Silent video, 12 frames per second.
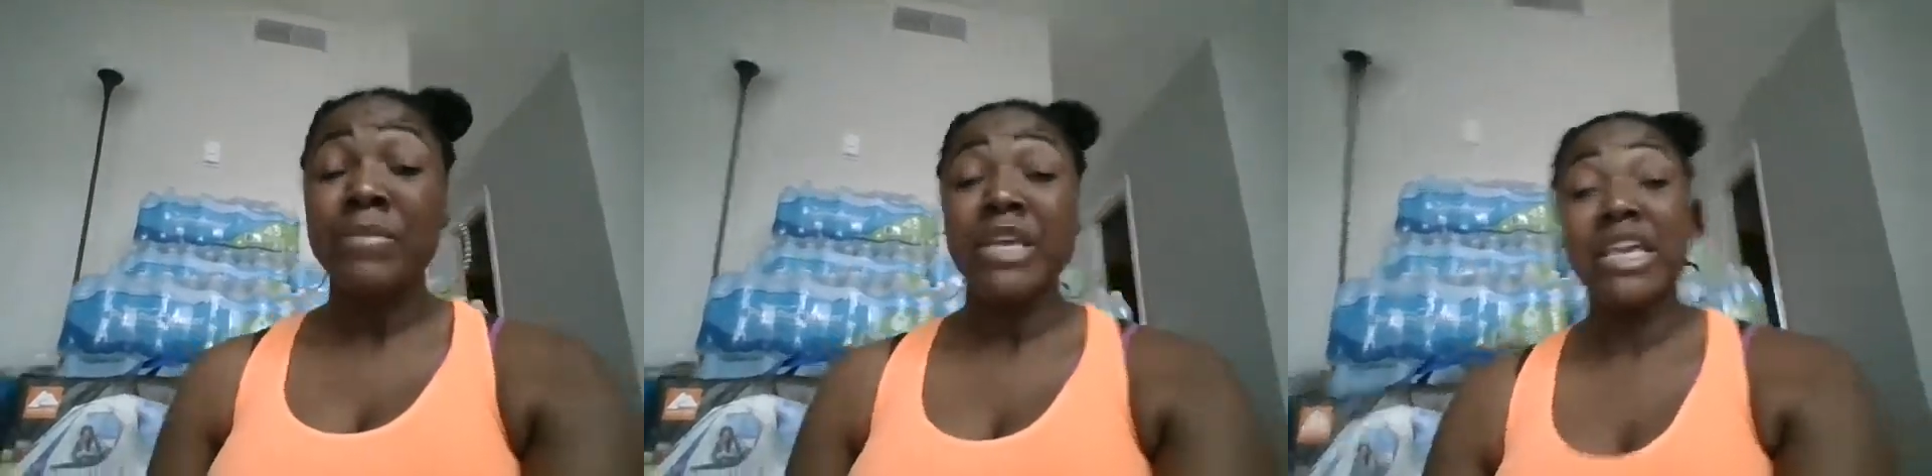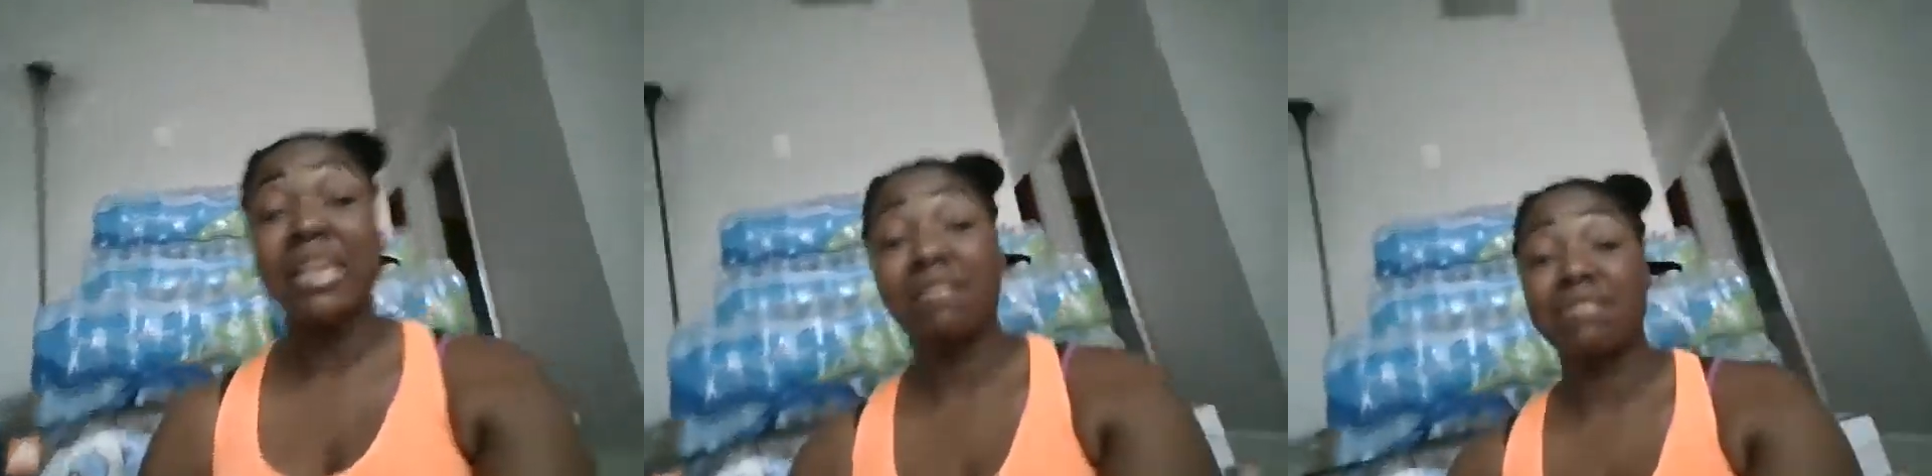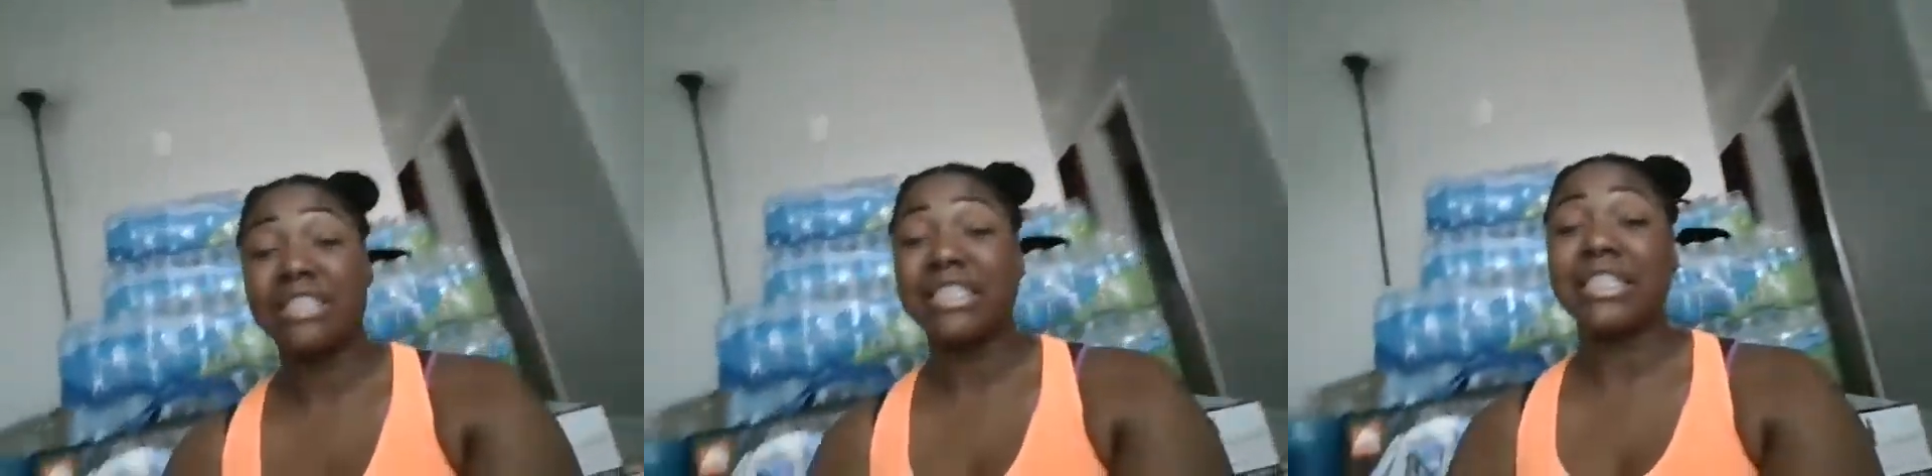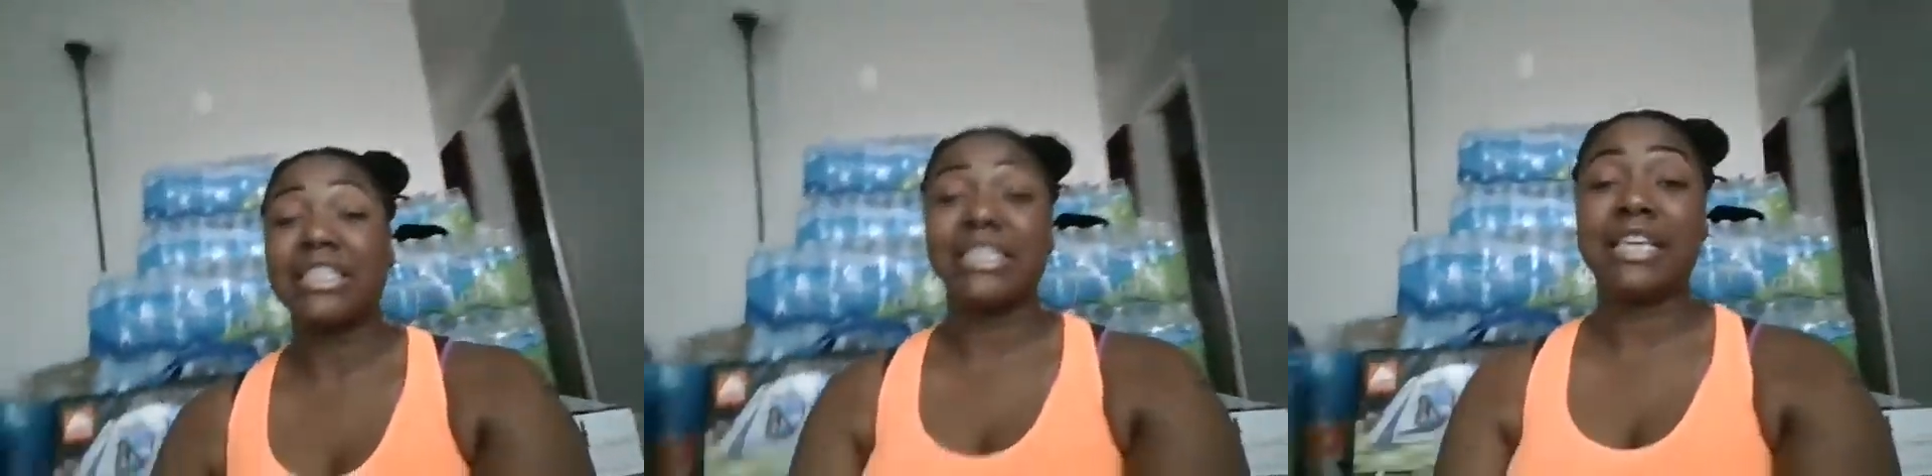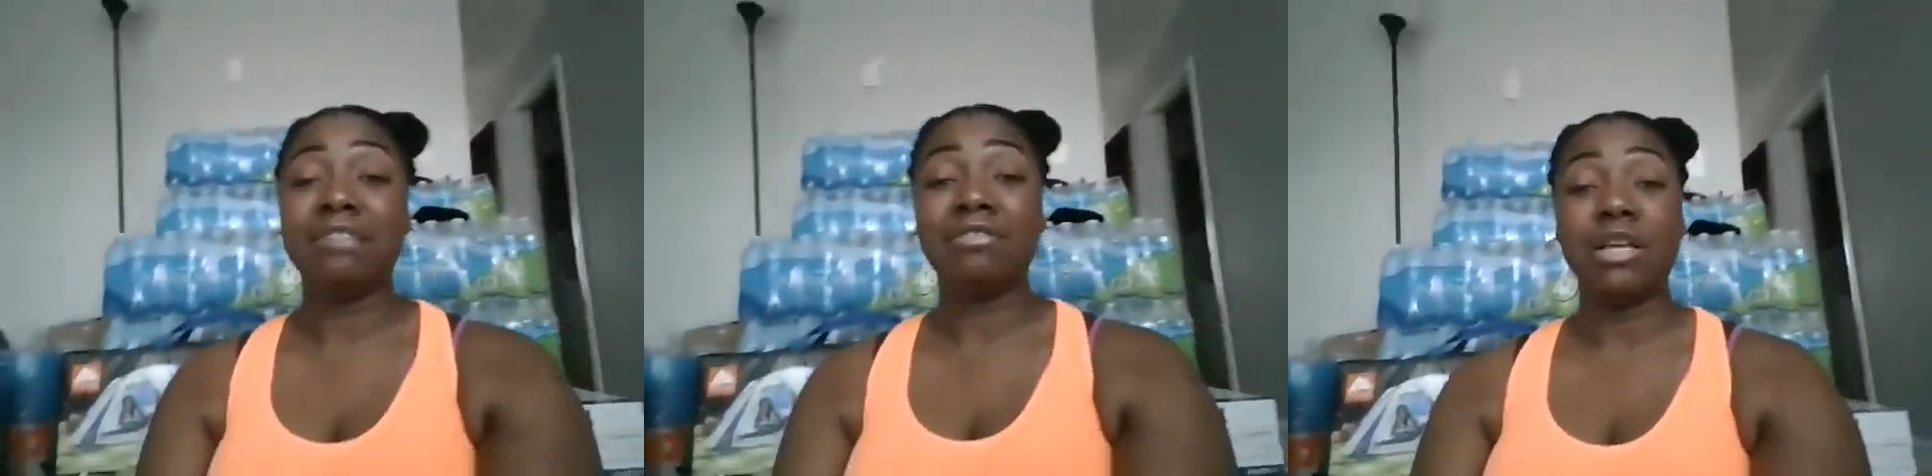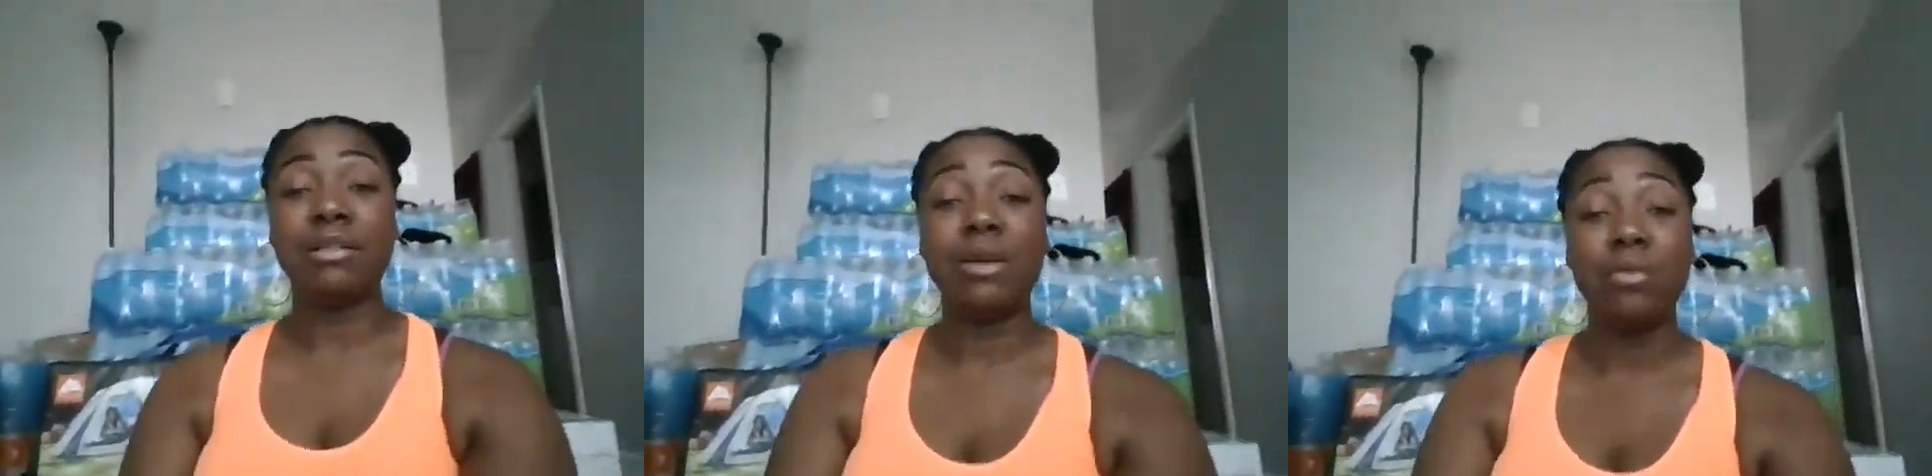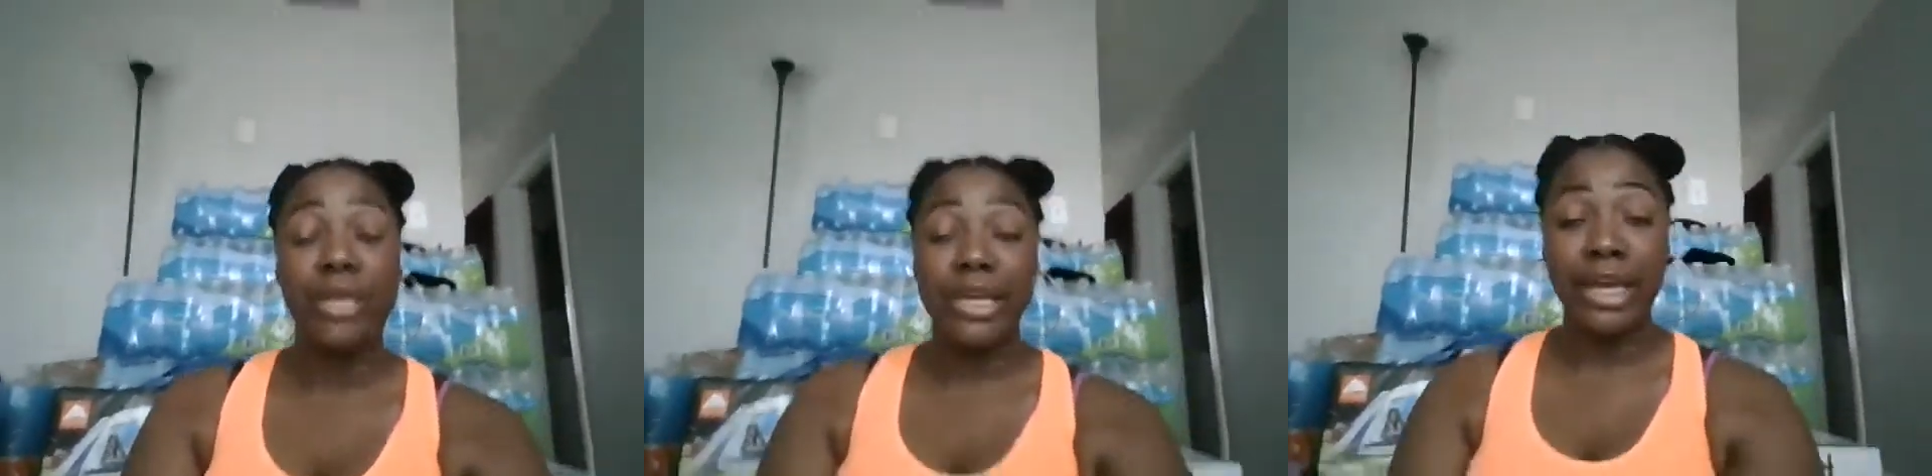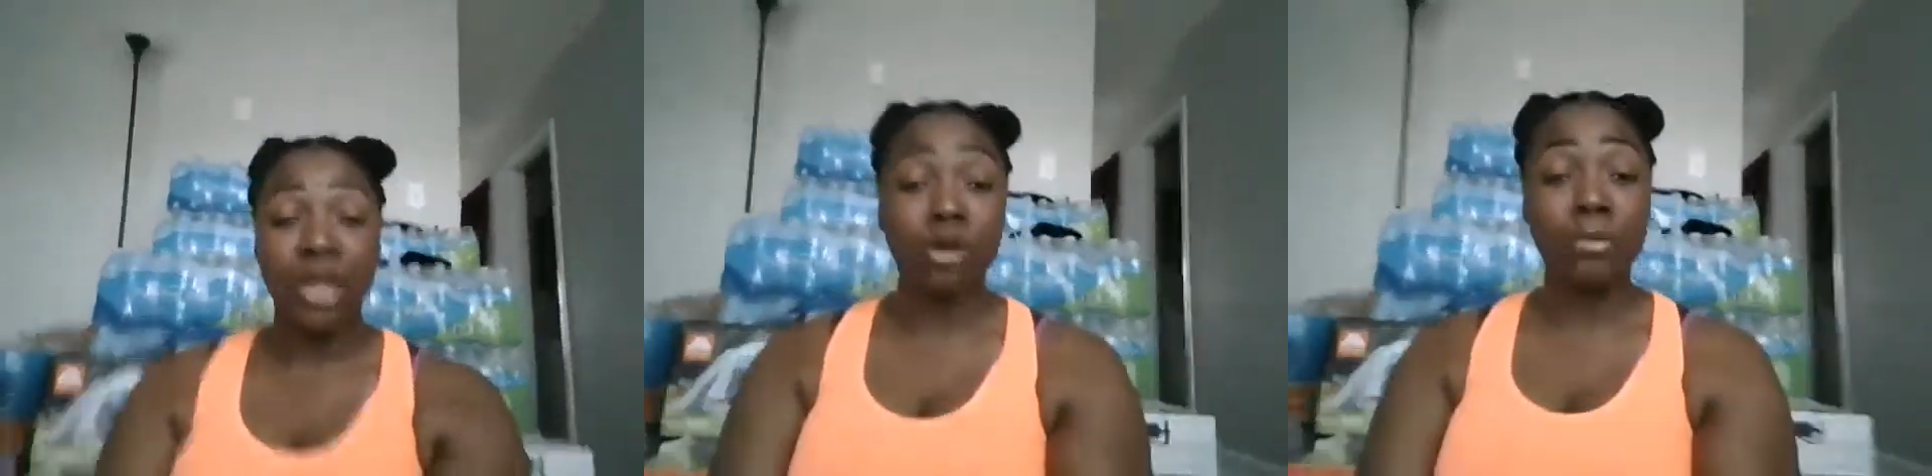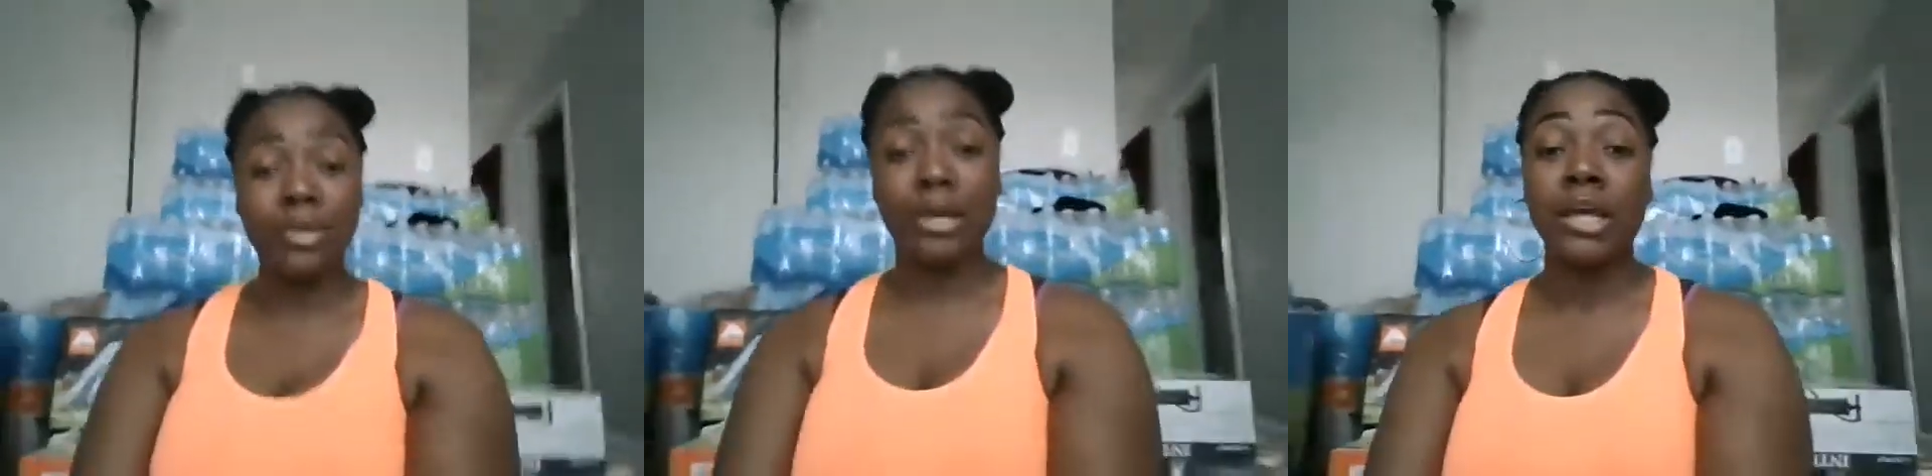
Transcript: gave us these gifts so that we can help